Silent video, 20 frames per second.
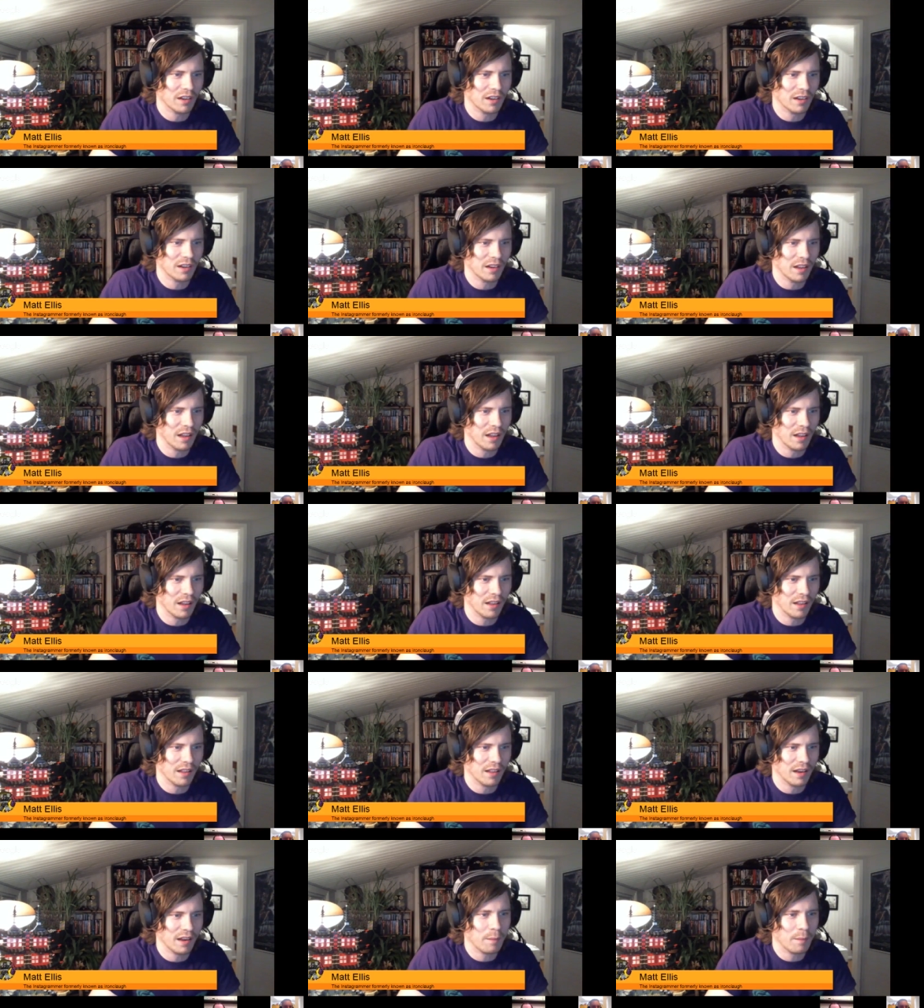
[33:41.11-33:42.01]
Uh,
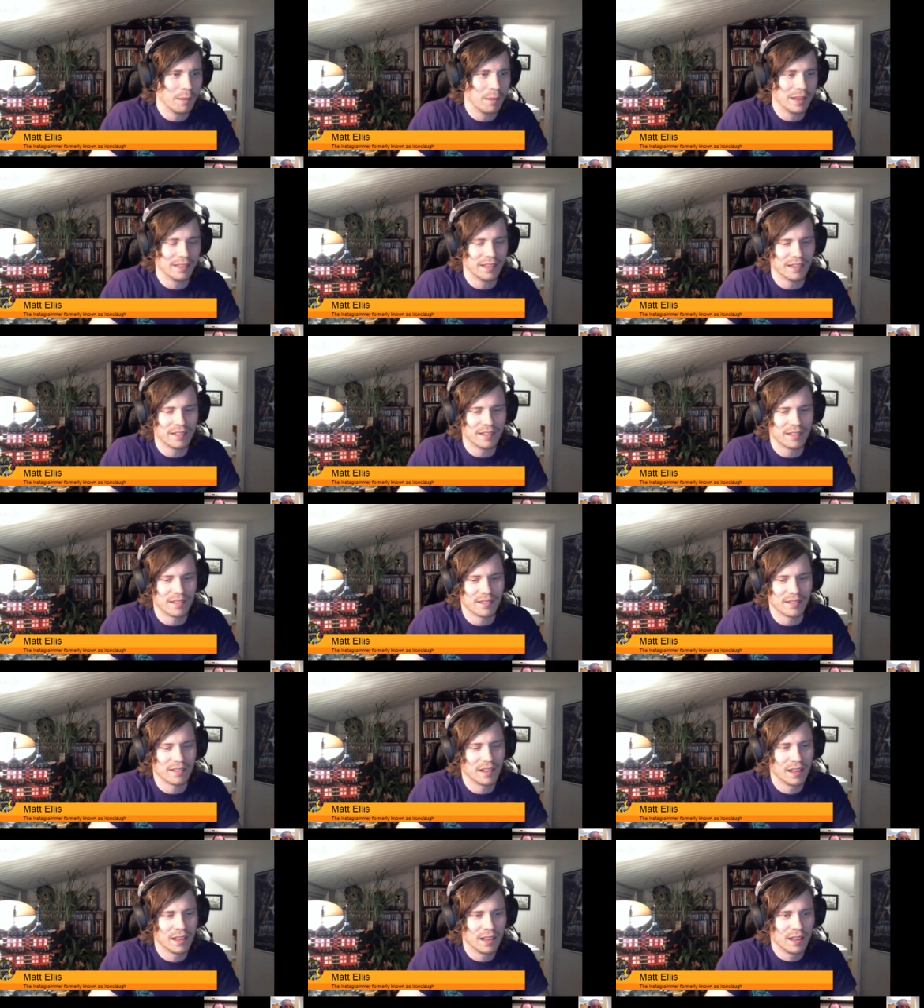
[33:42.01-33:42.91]
I mean, this,
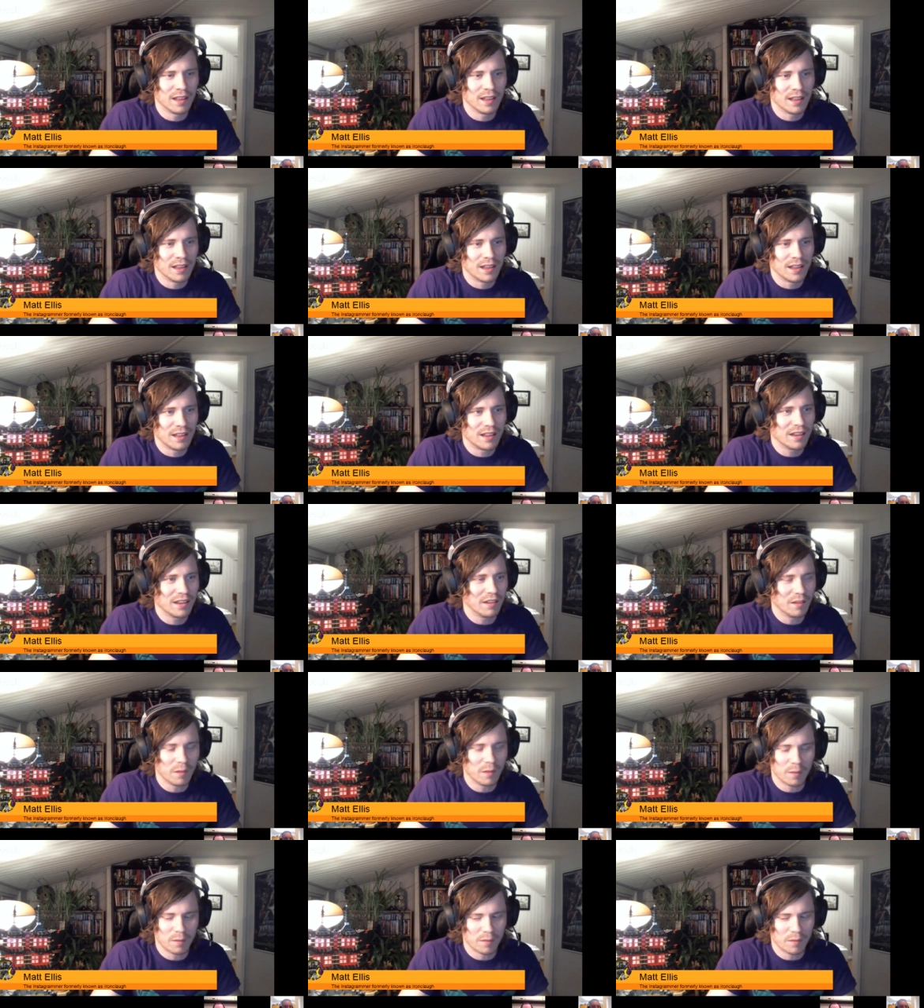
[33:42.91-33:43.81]
you
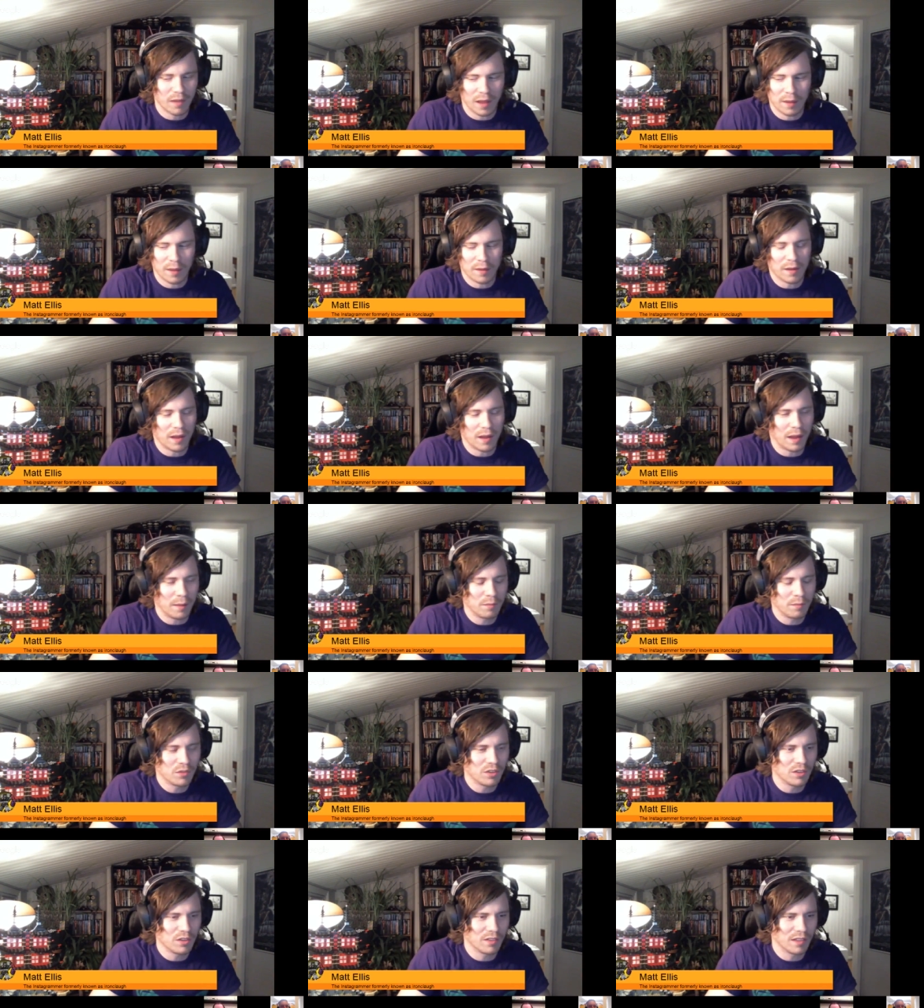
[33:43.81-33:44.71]
know, I, I'm
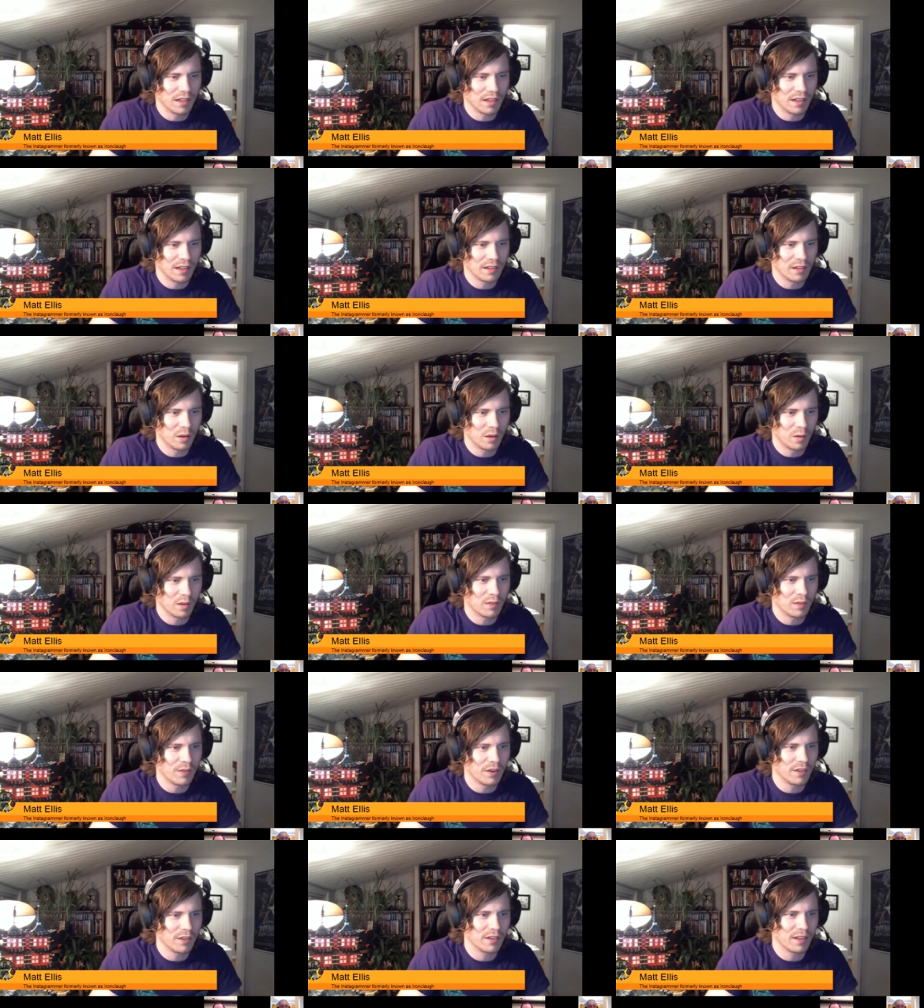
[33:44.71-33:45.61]
sure they go as far
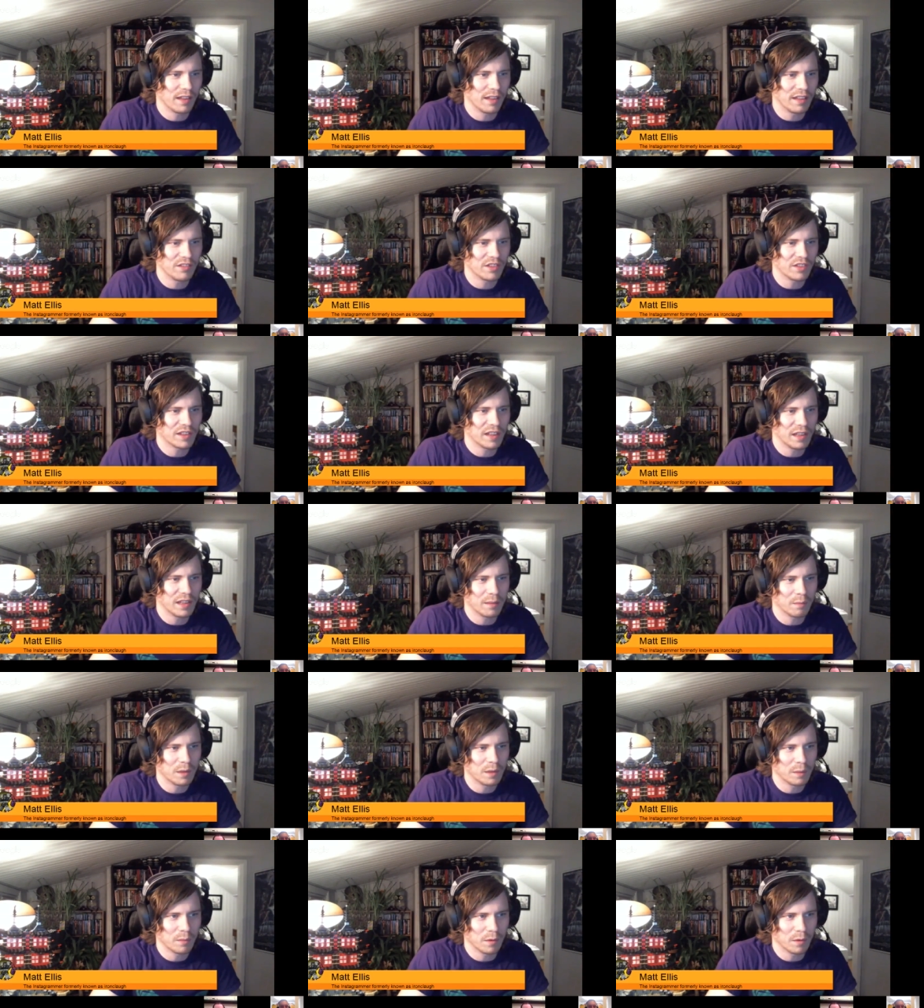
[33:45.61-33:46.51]
to educate
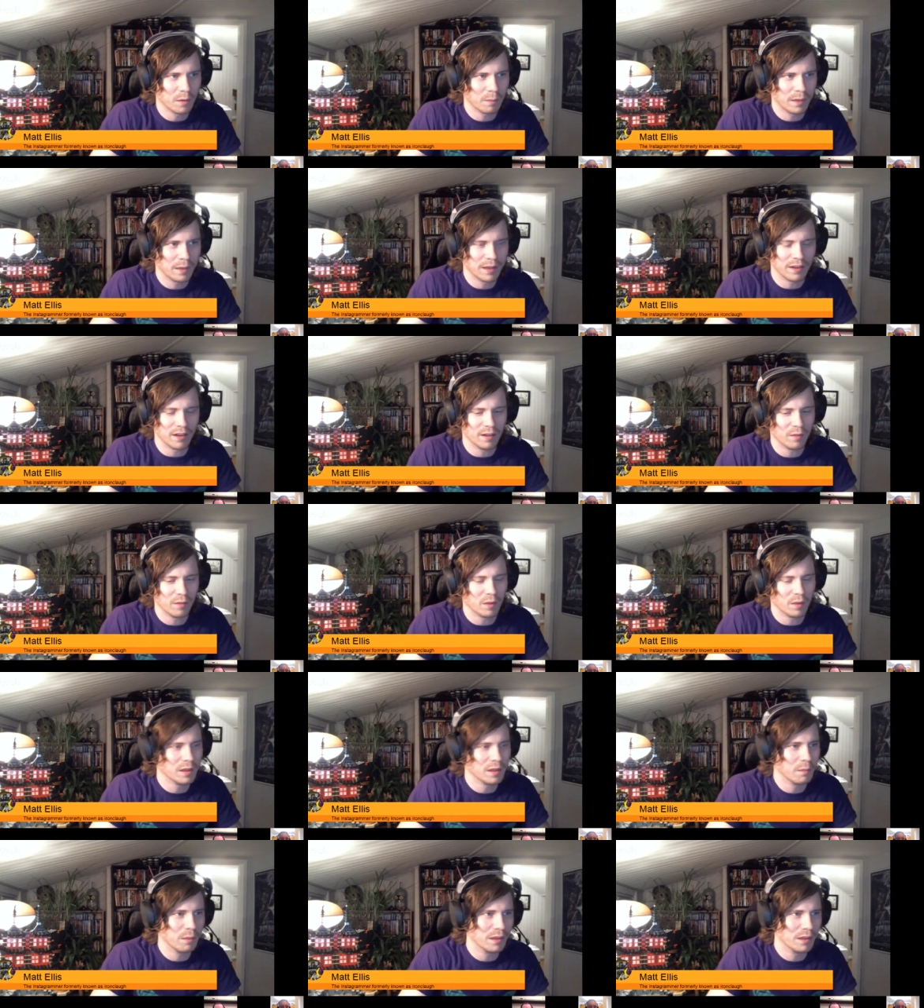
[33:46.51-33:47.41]
people a bit on what the
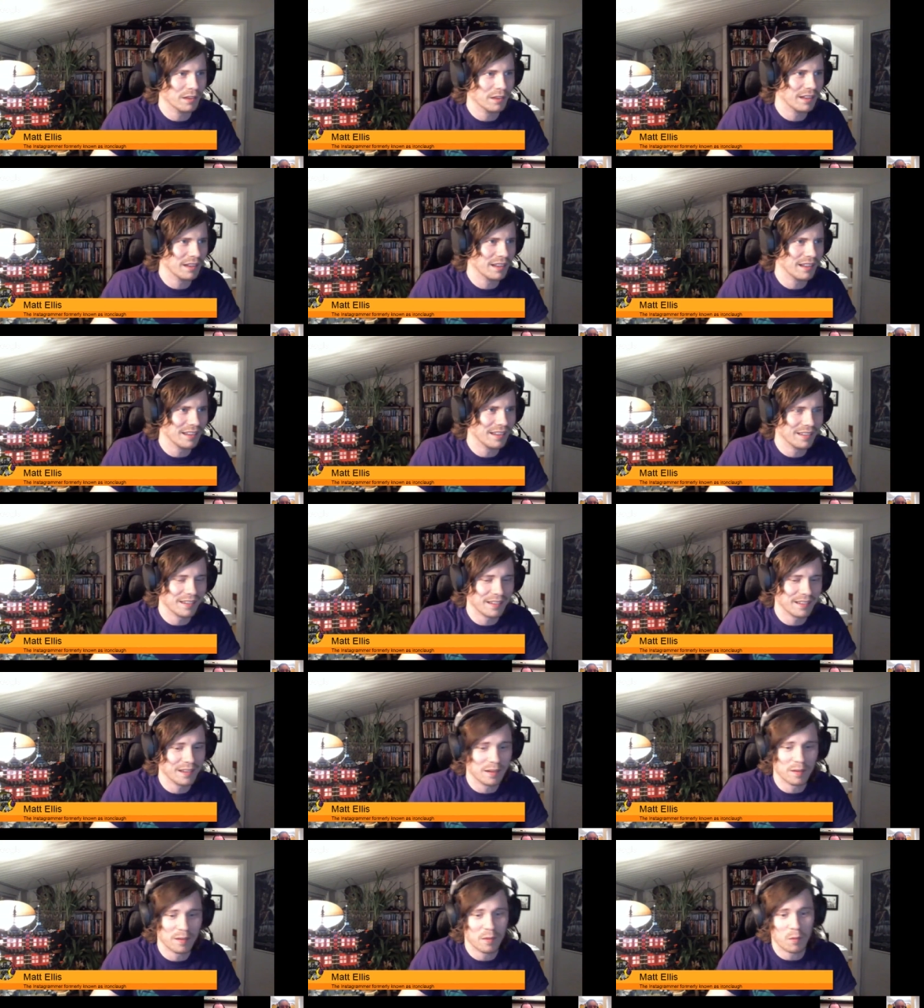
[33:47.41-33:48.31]
building is.
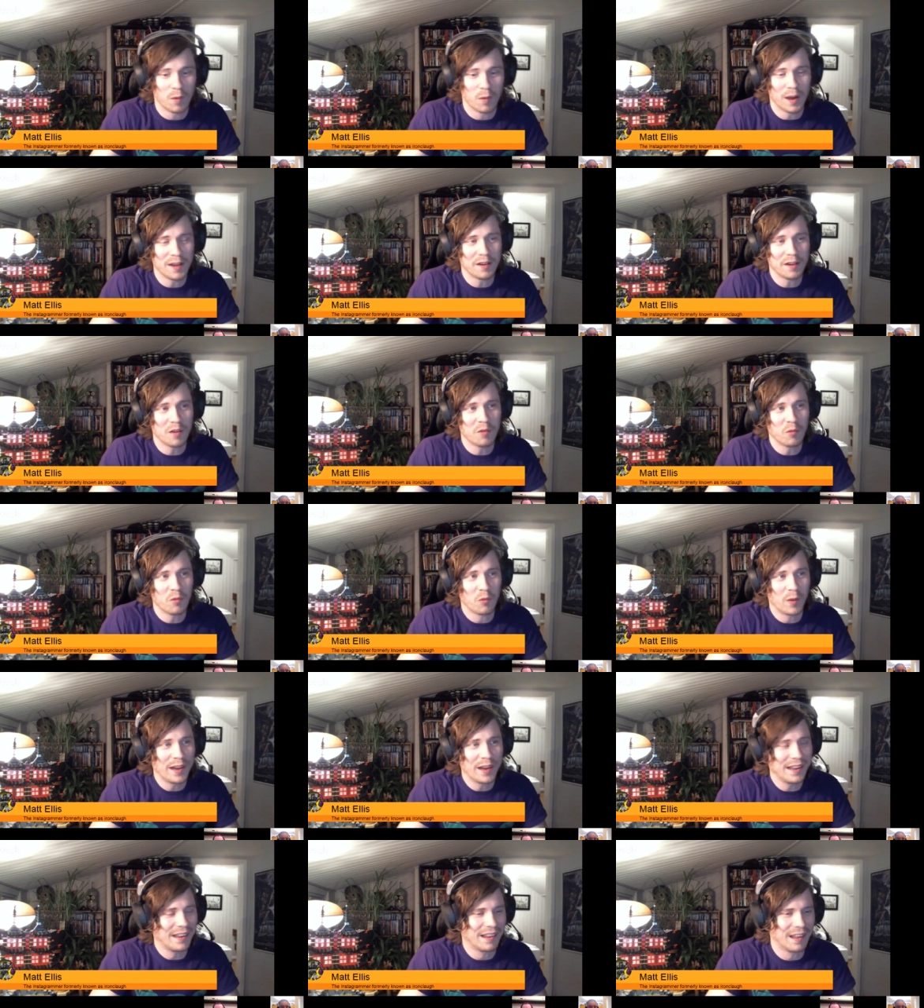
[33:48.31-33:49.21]
And why don't
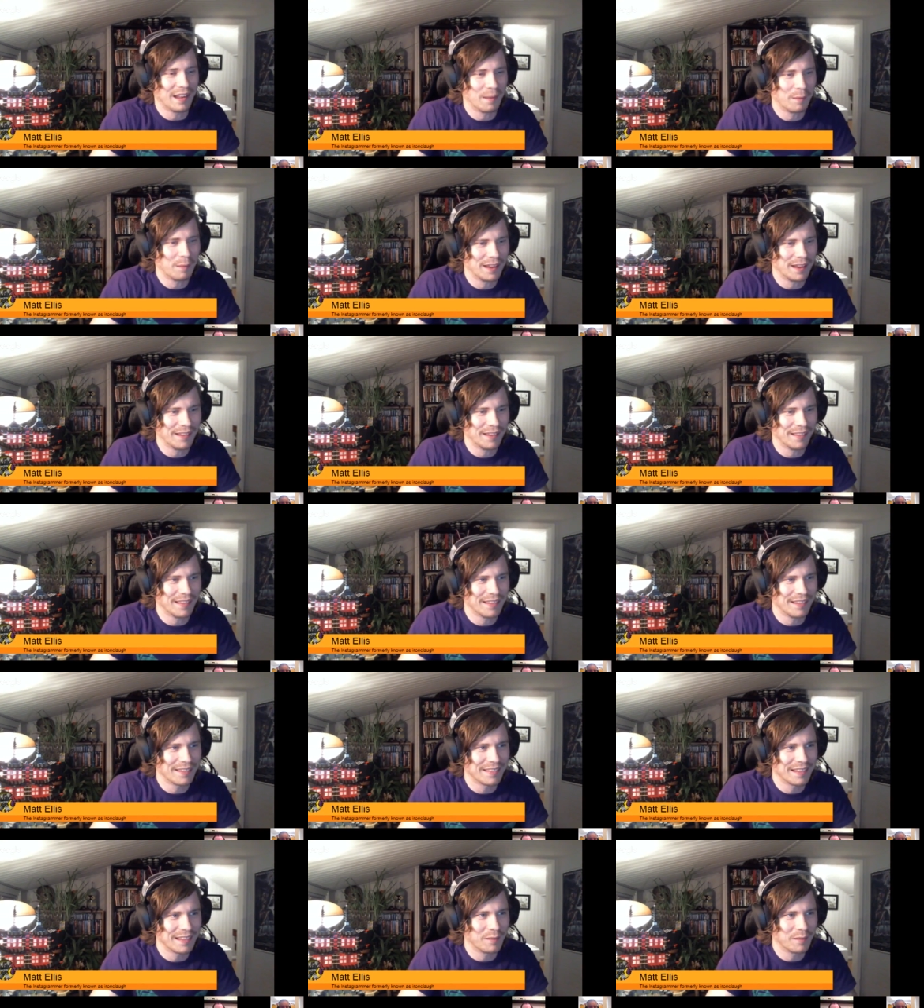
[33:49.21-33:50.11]
we? I mean, this
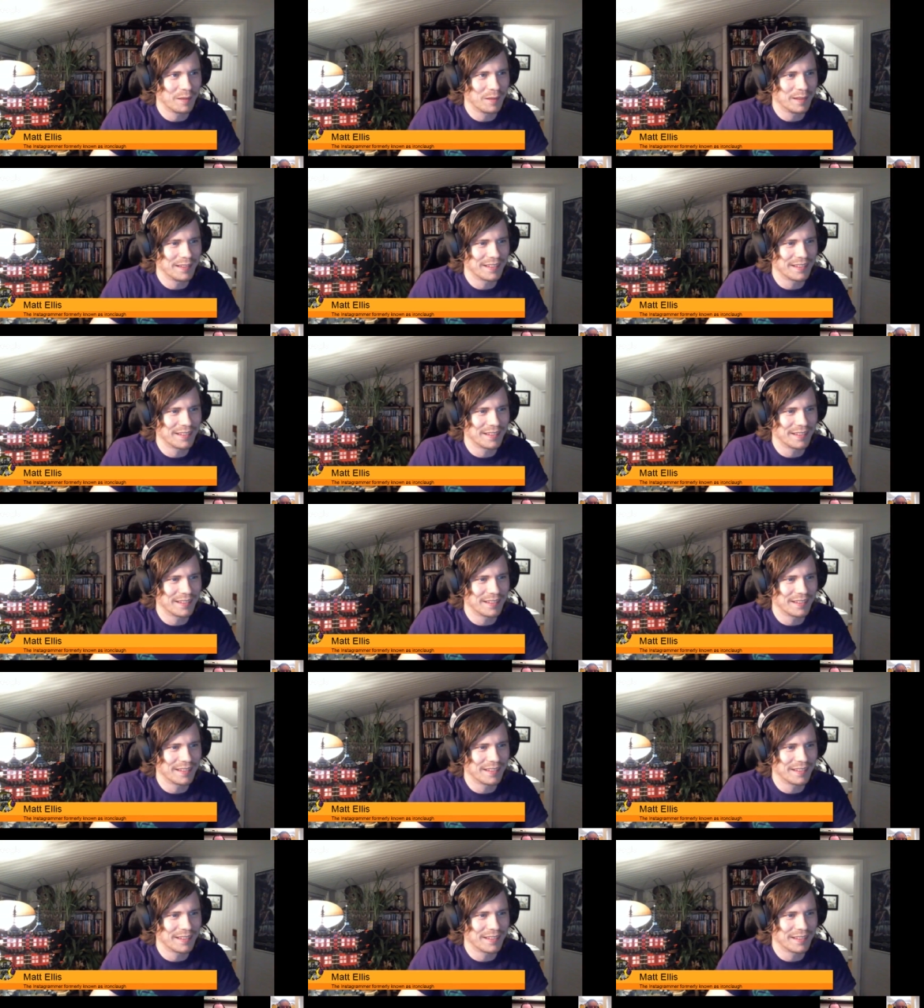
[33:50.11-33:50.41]
thing was